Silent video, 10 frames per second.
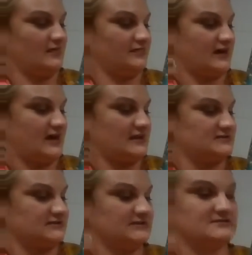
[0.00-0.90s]
that
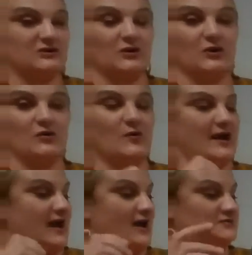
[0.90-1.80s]
gets to
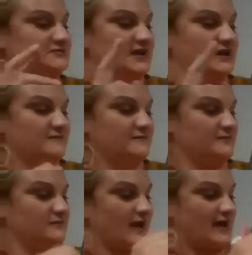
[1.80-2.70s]
go outside of
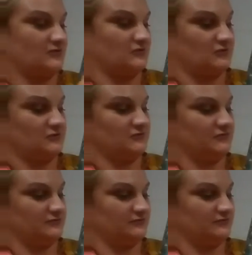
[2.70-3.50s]
the radical.